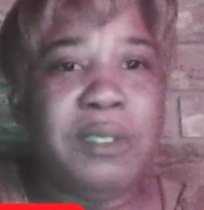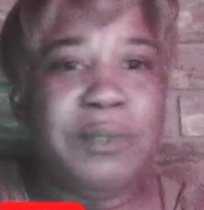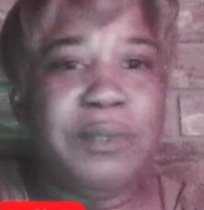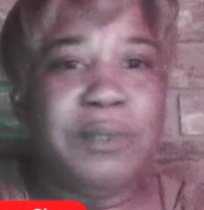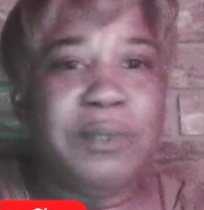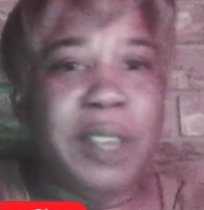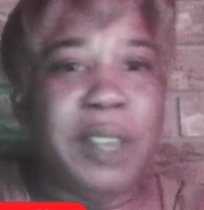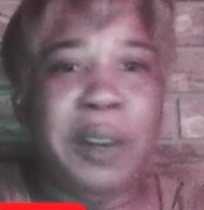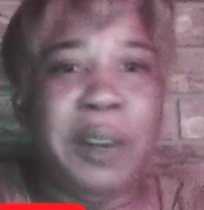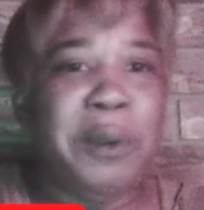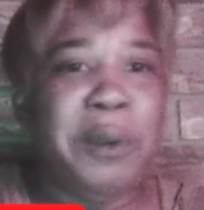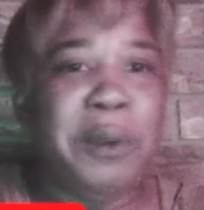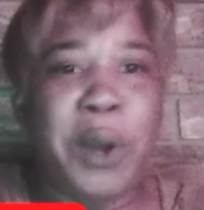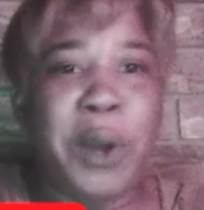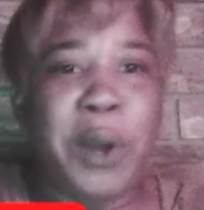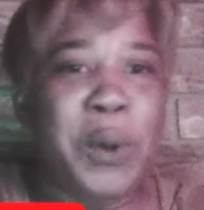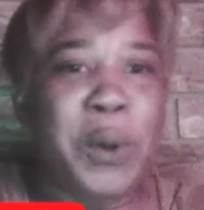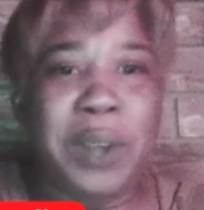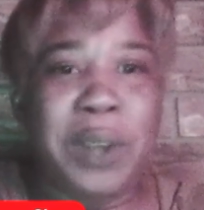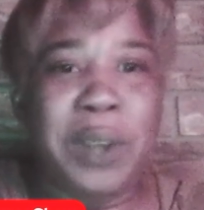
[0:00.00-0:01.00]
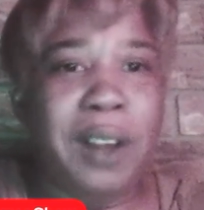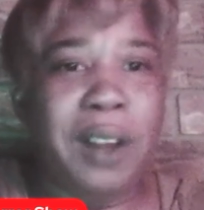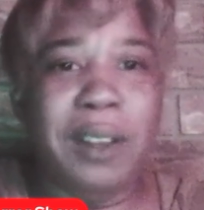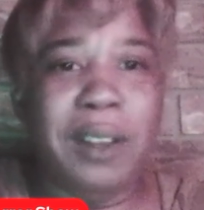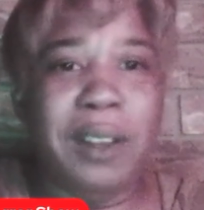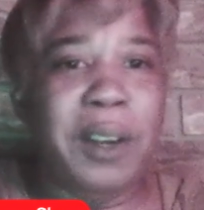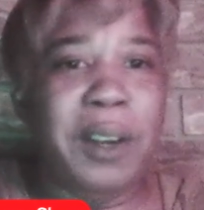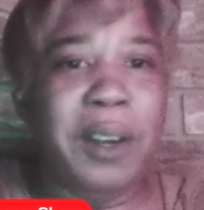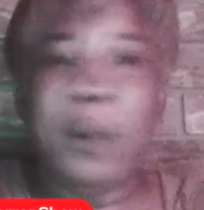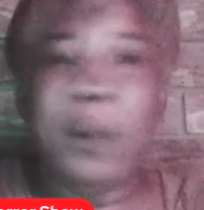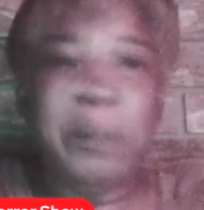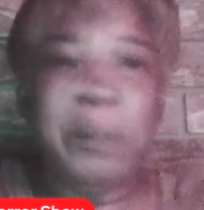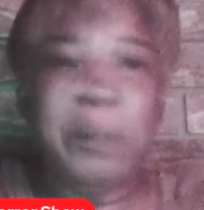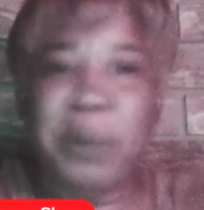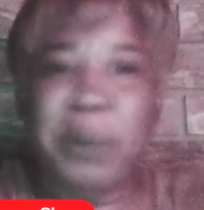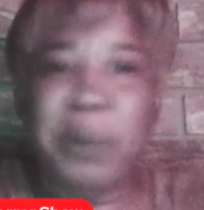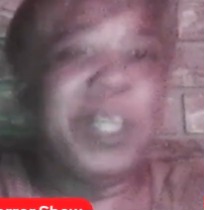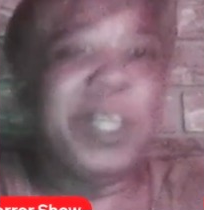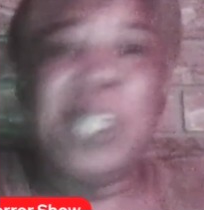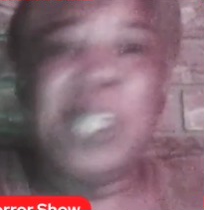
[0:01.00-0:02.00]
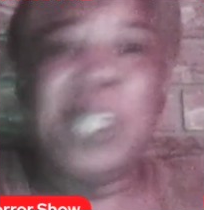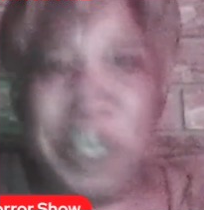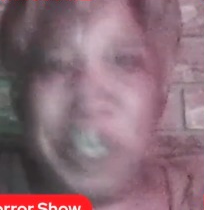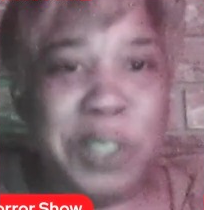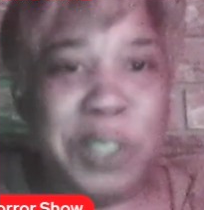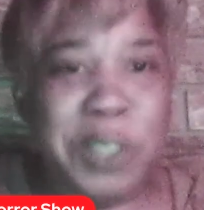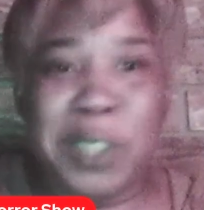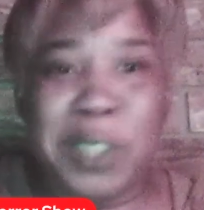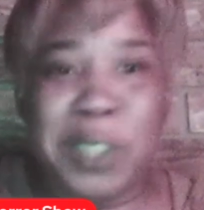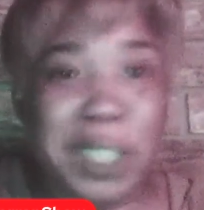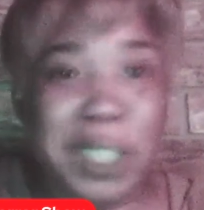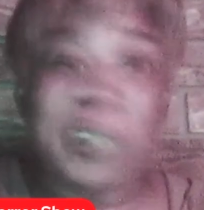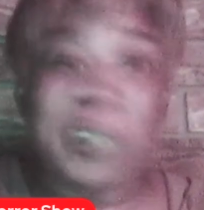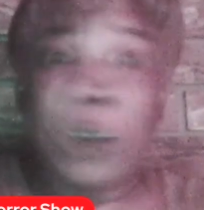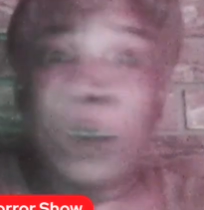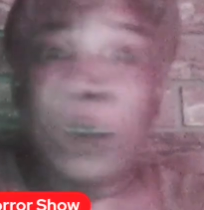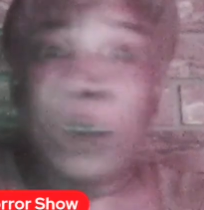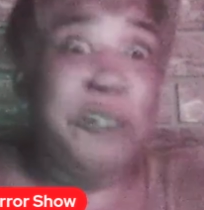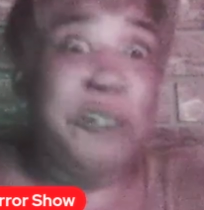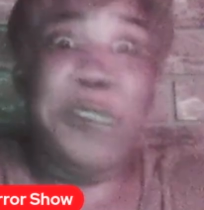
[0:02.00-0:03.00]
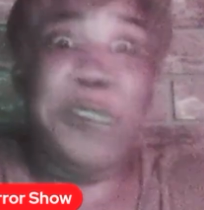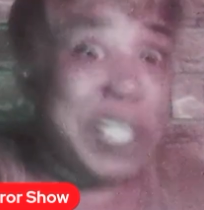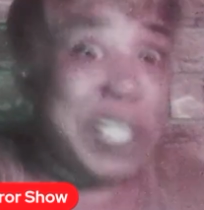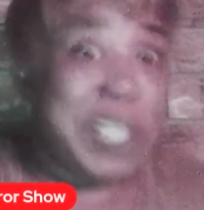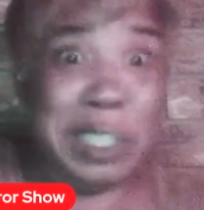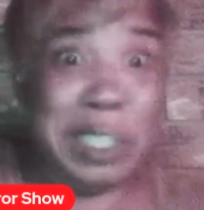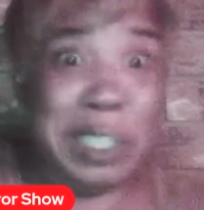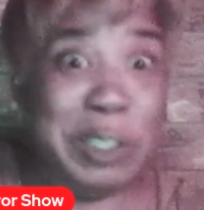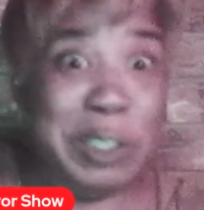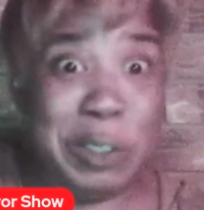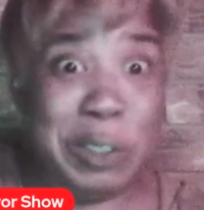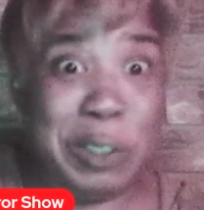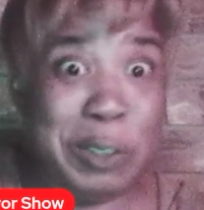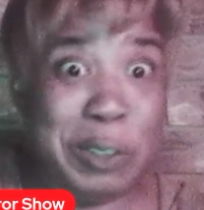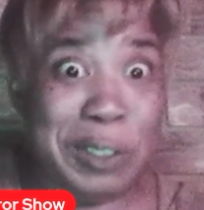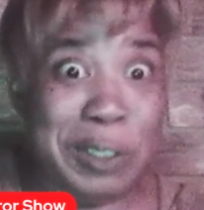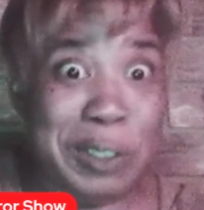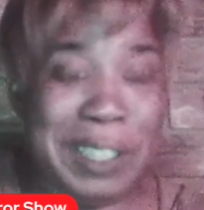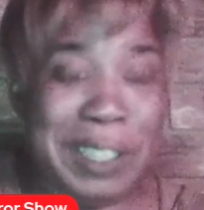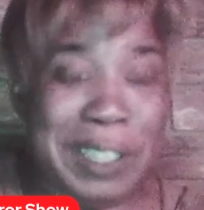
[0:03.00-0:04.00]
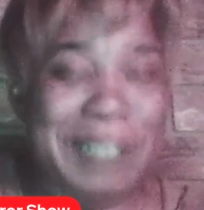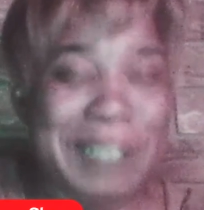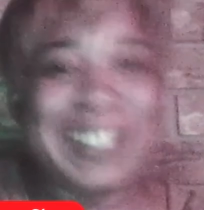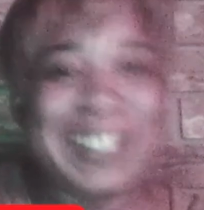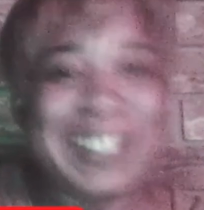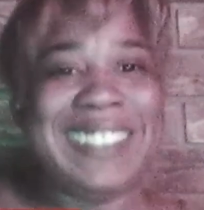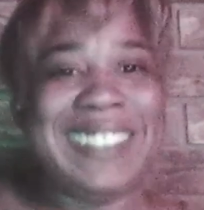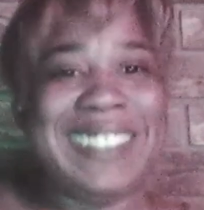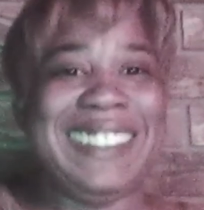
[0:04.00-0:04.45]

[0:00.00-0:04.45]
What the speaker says: they don't know who y'all are, but reintroduce yourselves or freshly introduce yourselves.